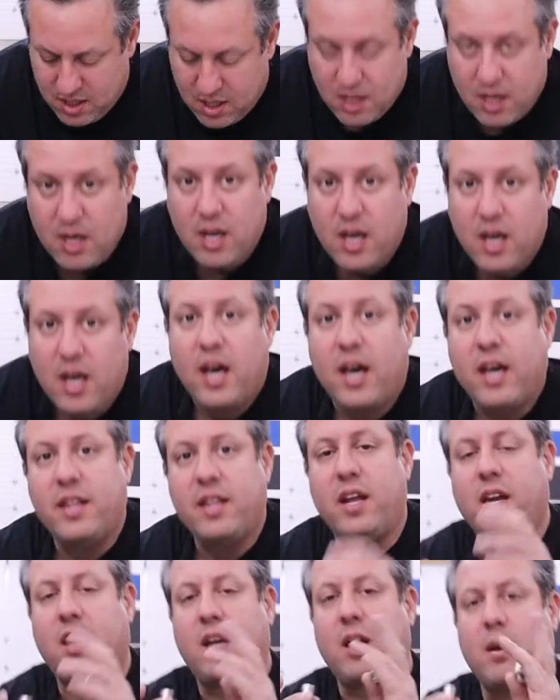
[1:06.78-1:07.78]
And
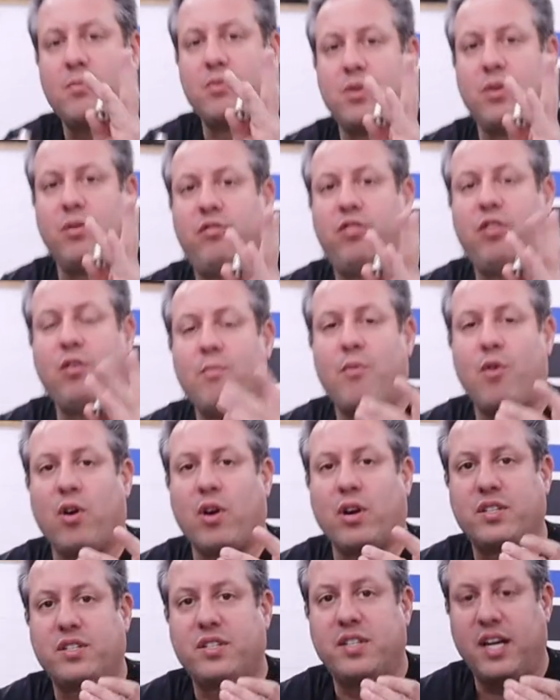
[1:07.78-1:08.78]
then it comes with 2
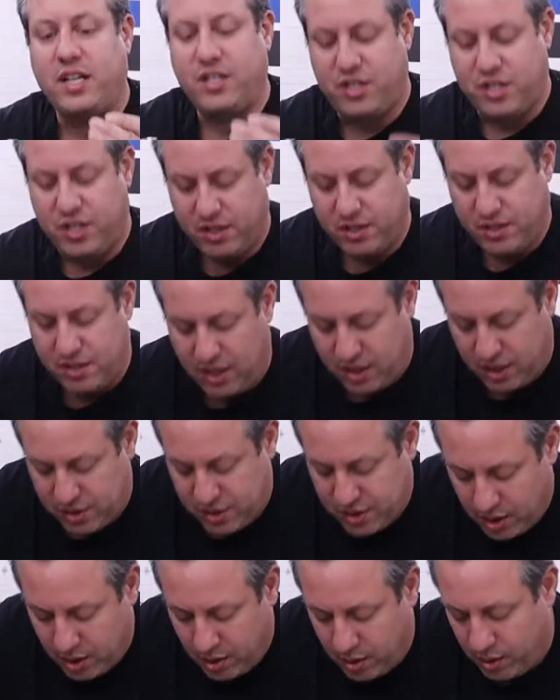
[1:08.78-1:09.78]
more extensions
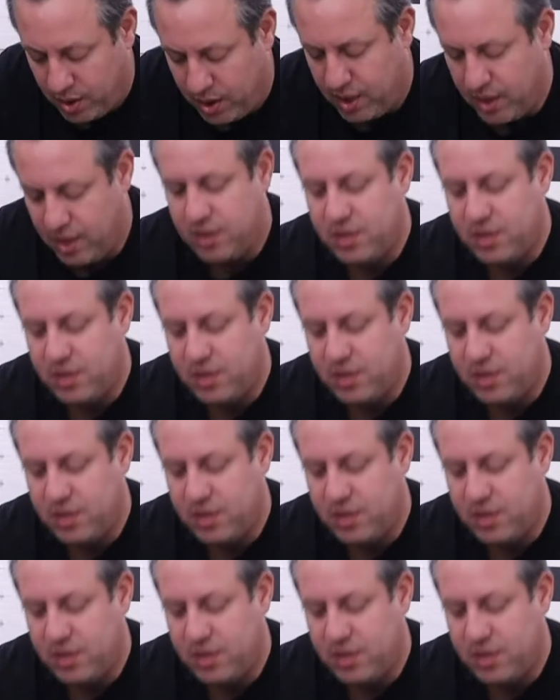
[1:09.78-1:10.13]
also.